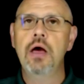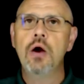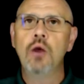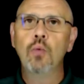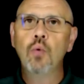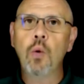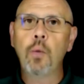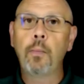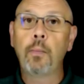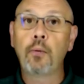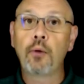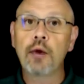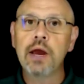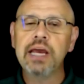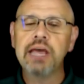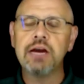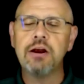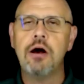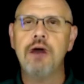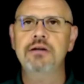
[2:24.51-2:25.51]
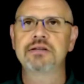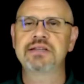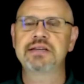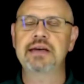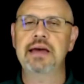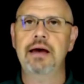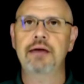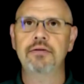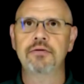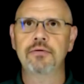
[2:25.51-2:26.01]
we'll bring it all
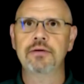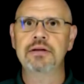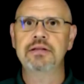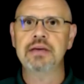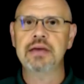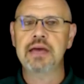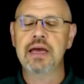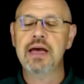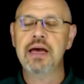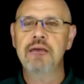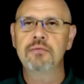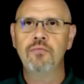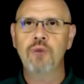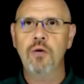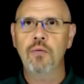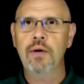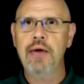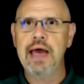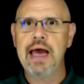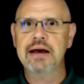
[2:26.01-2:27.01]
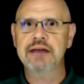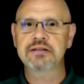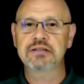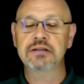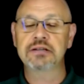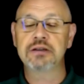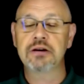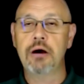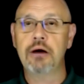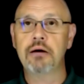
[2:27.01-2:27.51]
together at the end where we actually
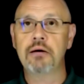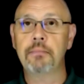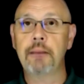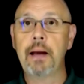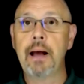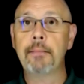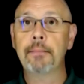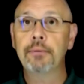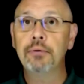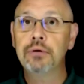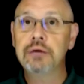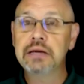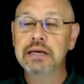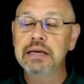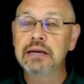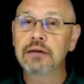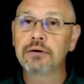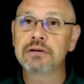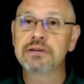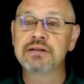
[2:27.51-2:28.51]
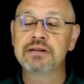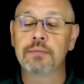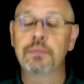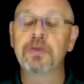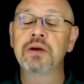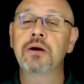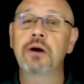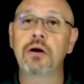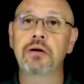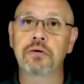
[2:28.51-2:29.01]
talk about putting it on
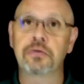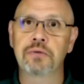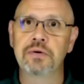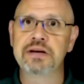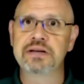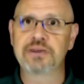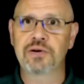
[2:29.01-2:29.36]
something called a risk